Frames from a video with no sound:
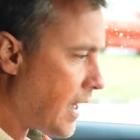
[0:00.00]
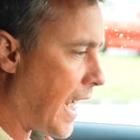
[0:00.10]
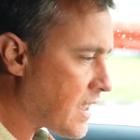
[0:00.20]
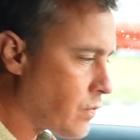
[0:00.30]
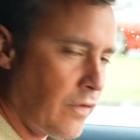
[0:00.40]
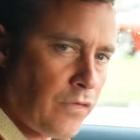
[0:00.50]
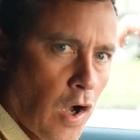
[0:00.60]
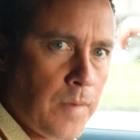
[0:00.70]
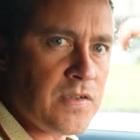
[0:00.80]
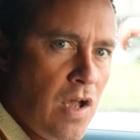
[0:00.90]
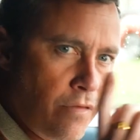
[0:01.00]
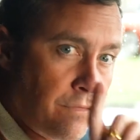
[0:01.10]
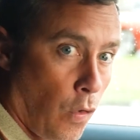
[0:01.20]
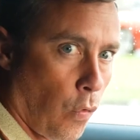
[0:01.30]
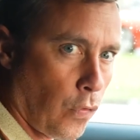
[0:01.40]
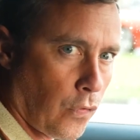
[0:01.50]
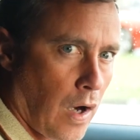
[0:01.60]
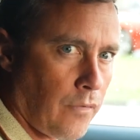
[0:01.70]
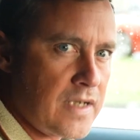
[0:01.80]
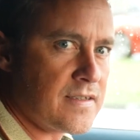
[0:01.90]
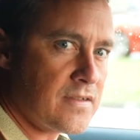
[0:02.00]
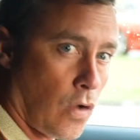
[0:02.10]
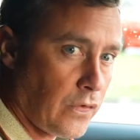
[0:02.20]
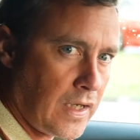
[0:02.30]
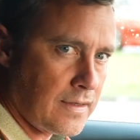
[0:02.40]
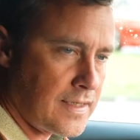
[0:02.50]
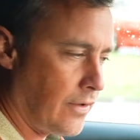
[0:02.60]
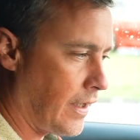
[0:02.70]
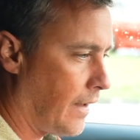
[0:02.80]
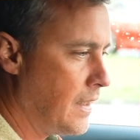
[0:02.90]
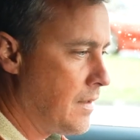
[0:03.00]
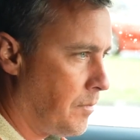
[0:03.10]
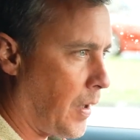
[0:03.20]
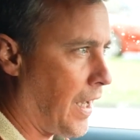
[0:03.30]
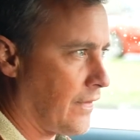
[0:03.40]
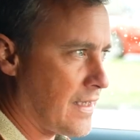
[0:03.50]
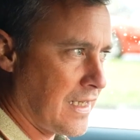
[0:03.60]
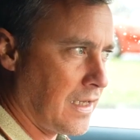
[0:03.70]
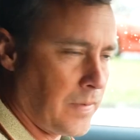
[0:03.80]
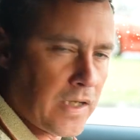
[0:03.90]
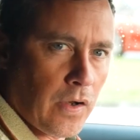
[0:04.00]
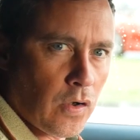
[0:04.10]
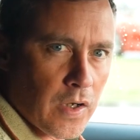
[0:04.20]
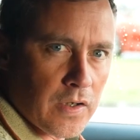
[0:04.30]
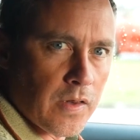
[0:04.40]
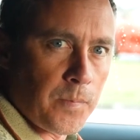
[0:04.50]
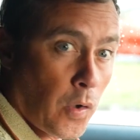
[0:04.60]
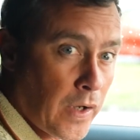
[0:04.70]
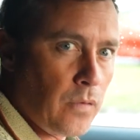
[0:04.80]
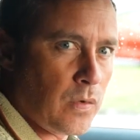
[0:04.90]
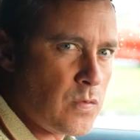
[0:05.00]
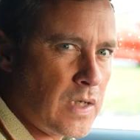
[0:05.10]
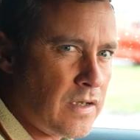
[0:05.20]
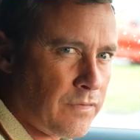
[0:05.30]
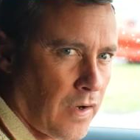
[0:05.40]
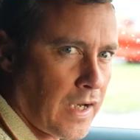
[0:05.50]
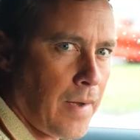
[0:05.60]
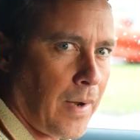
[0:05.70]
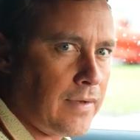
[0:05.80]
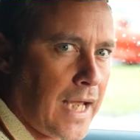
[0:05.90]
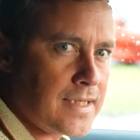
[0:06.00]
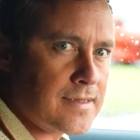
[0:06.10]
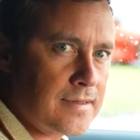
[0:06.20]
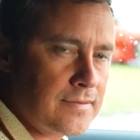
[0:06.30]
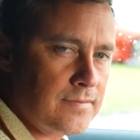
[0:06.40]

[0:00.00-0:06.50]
X1 vibes for all the right reasons on the interior. But there's a little bit going on under the bonnet, which we need to find out about next.